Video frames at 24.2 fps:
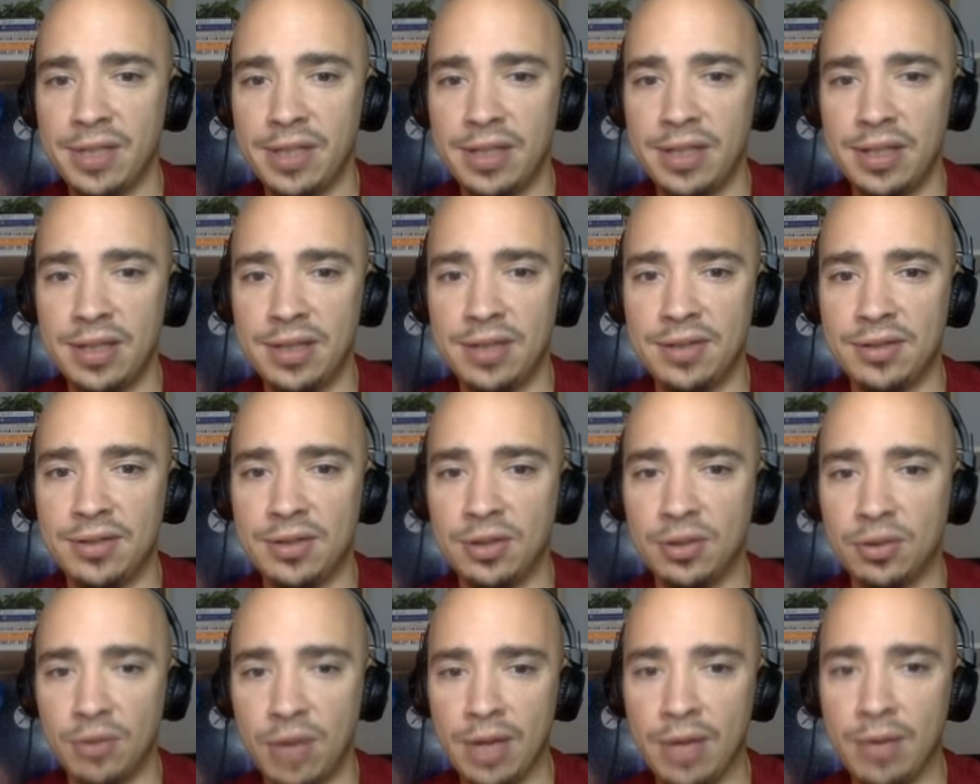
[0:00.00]
this is a
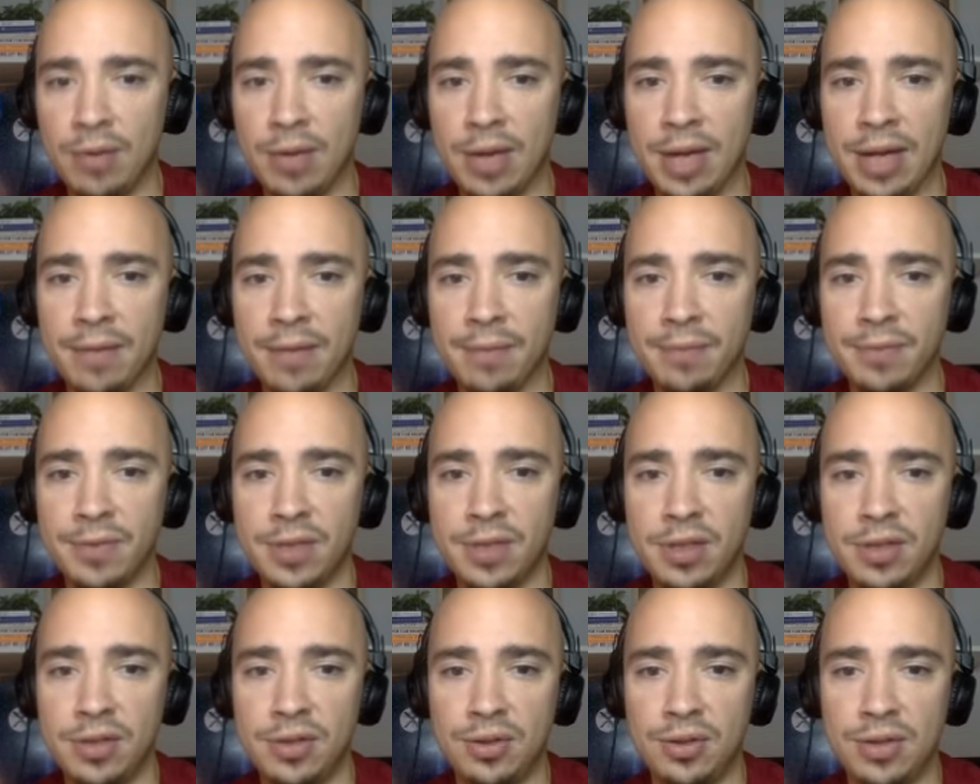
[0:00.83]
great way
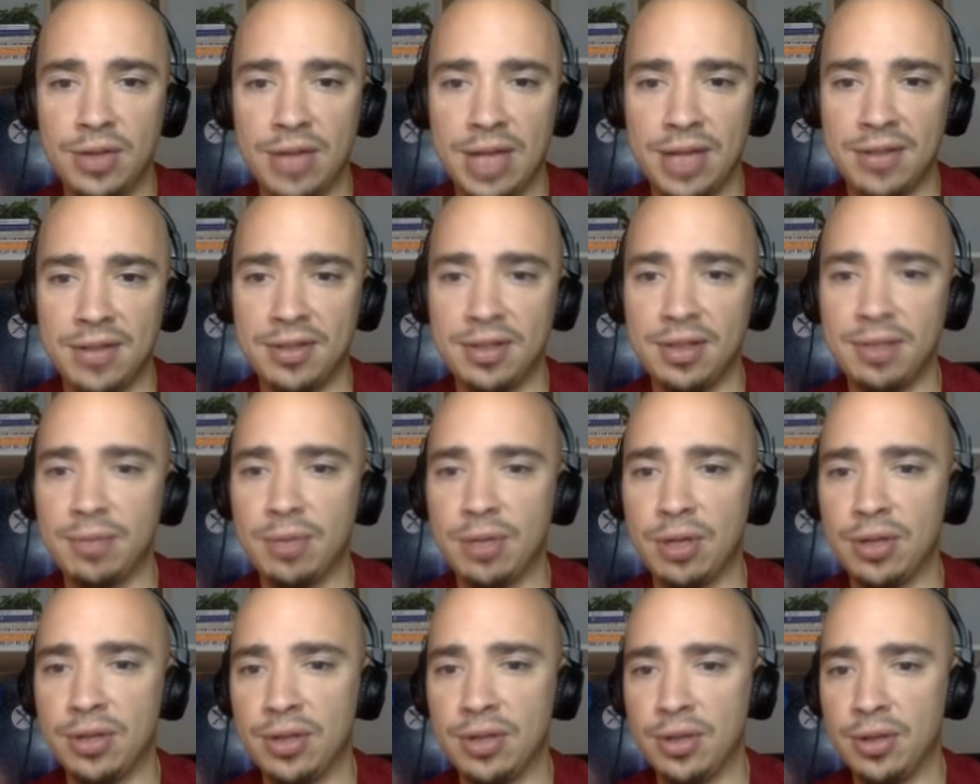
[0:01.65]
to constantly
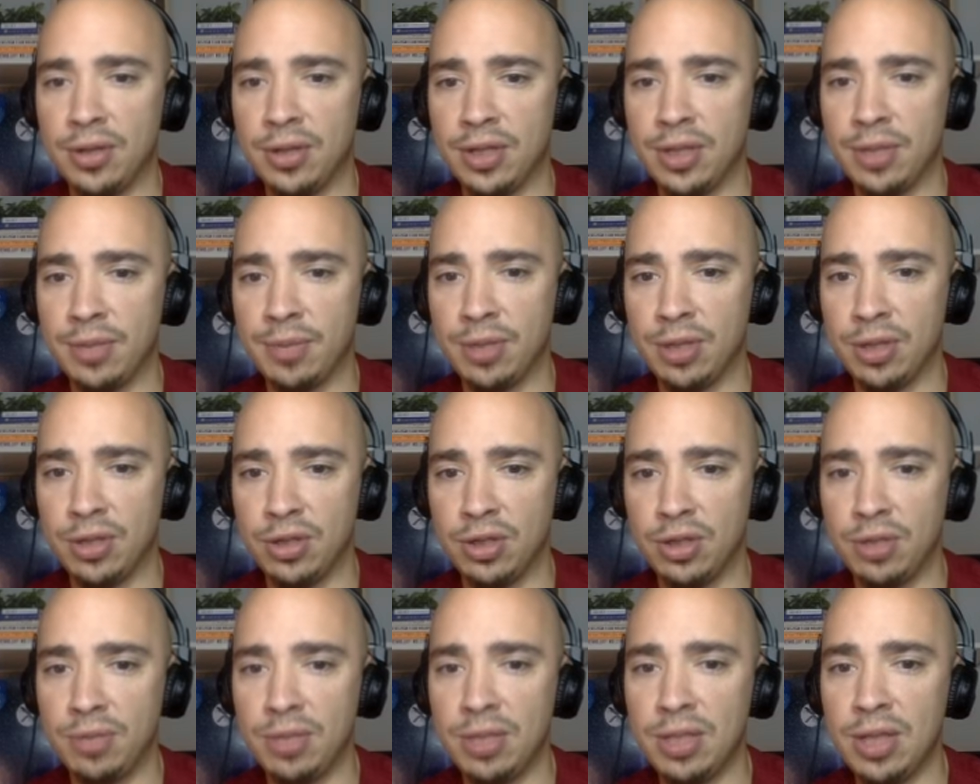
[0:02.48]
burn tokens, but it
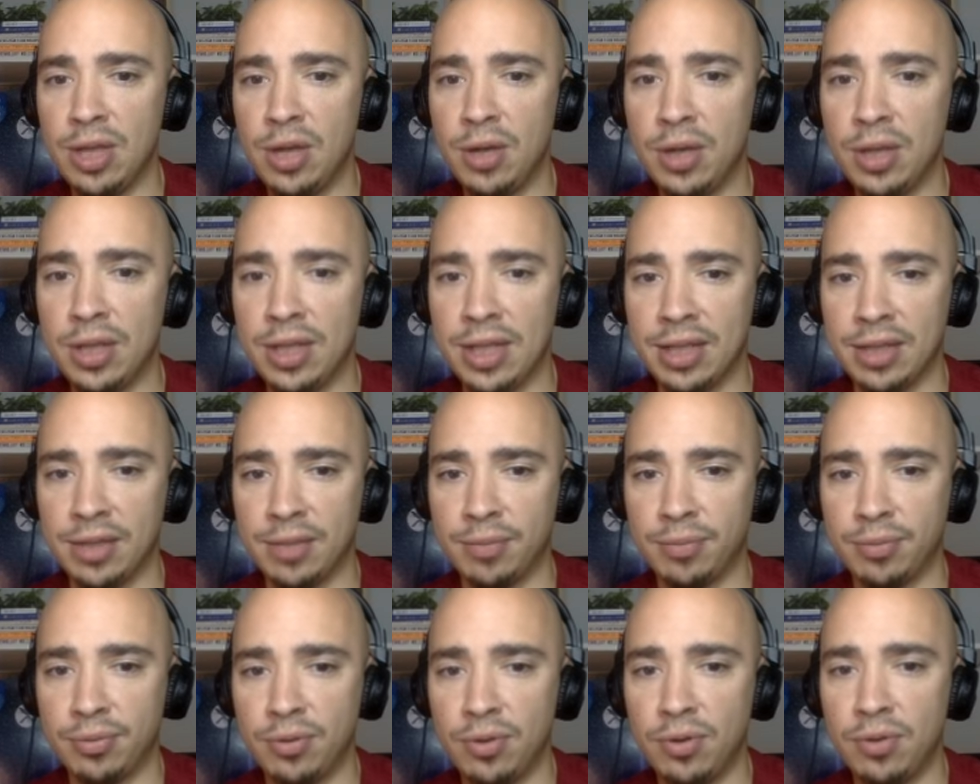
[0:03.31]
should be noted that the
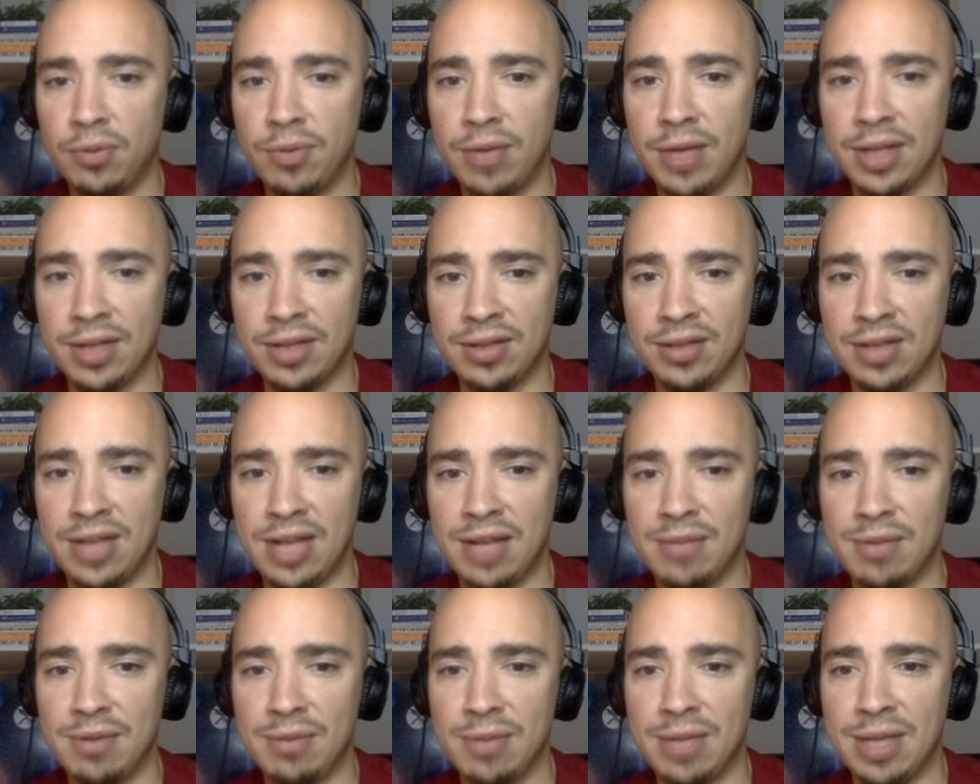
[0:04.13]
pro rata
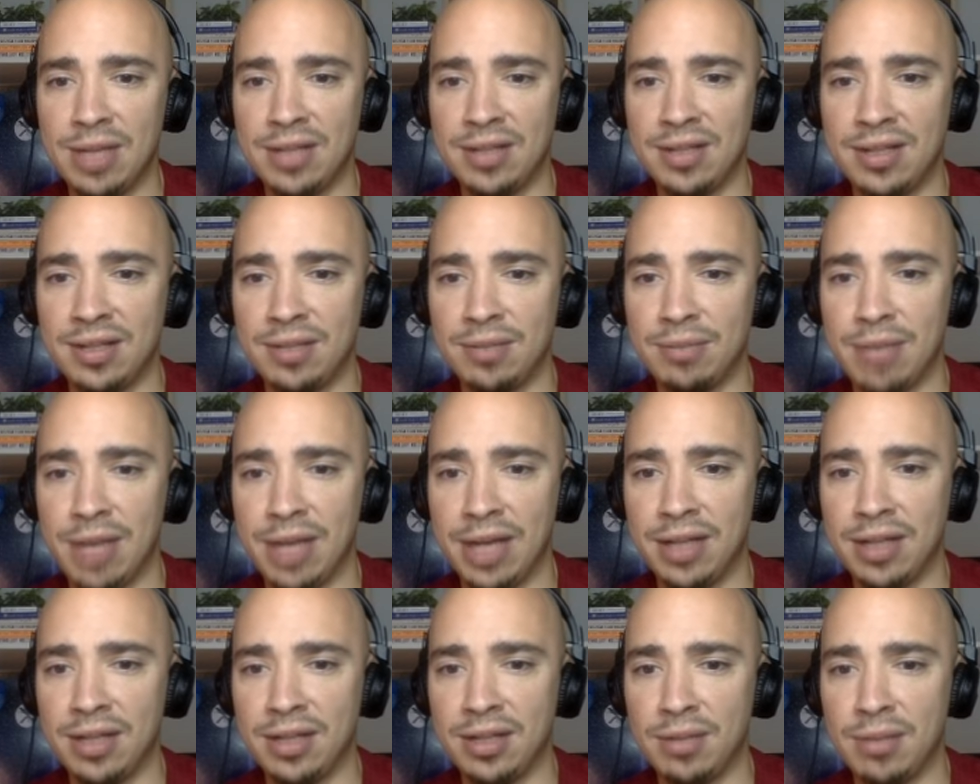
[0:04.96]
statement makes this
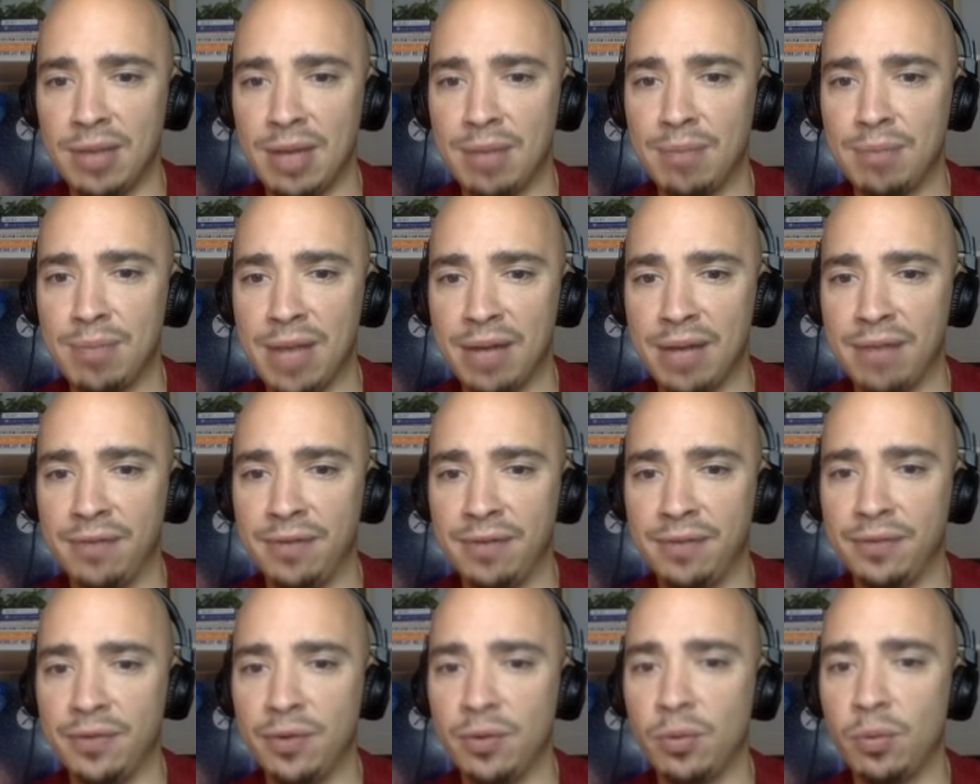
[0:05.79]
mechanism a
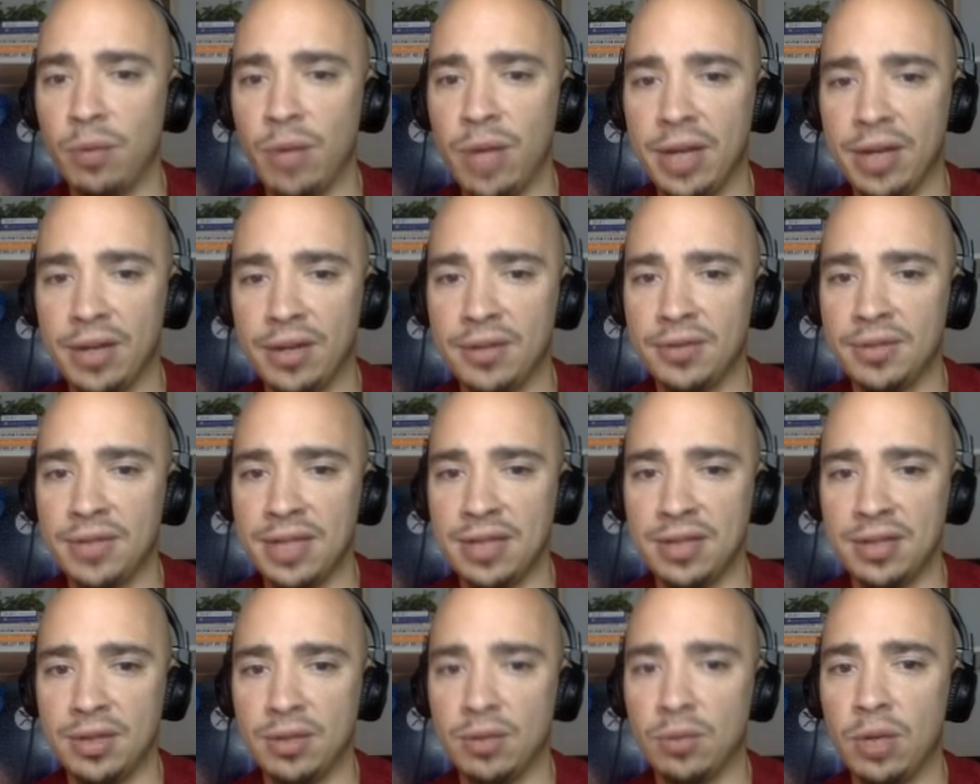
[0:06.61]
benefit for whales,
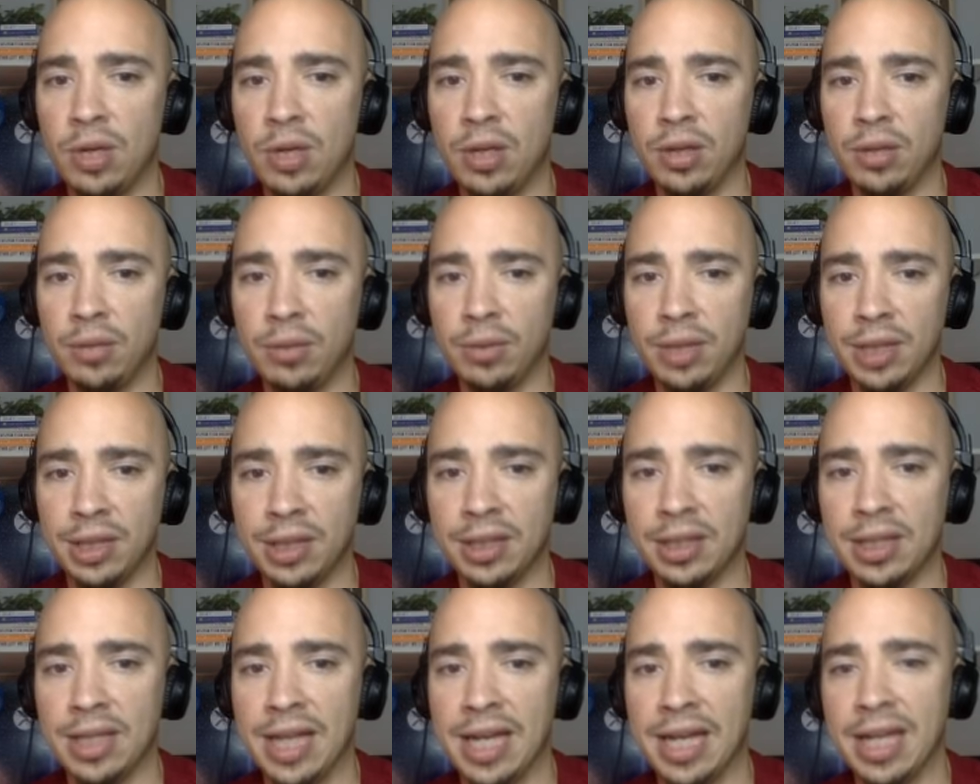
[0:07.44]
as their wallet will get
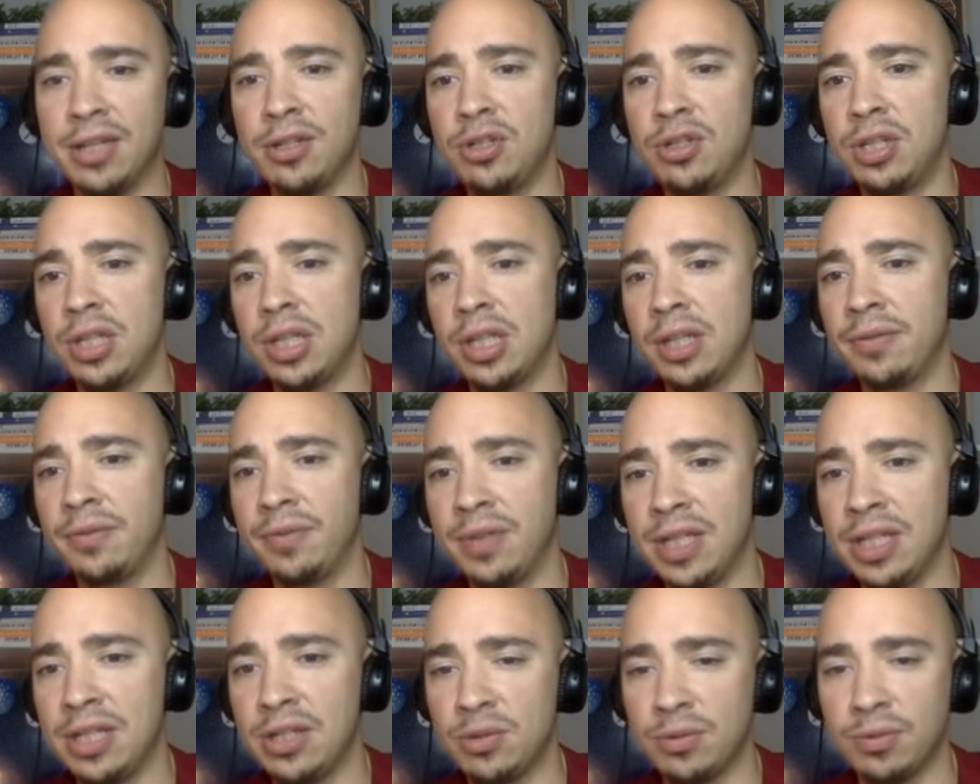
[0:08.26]
the lion's share of
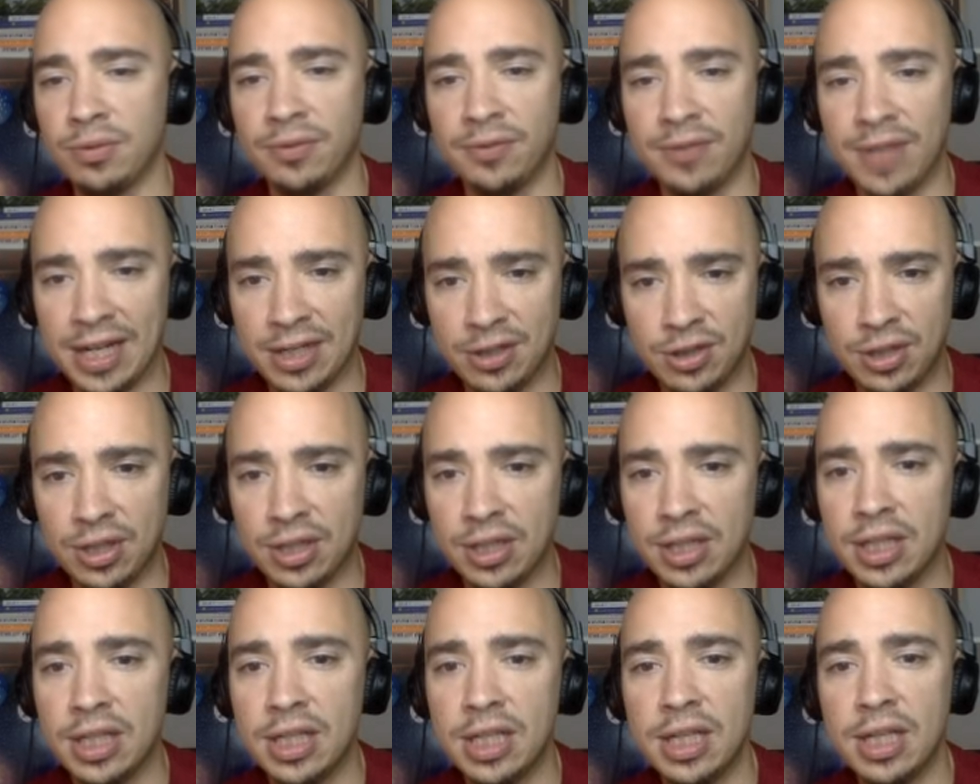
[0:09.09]
each reflection.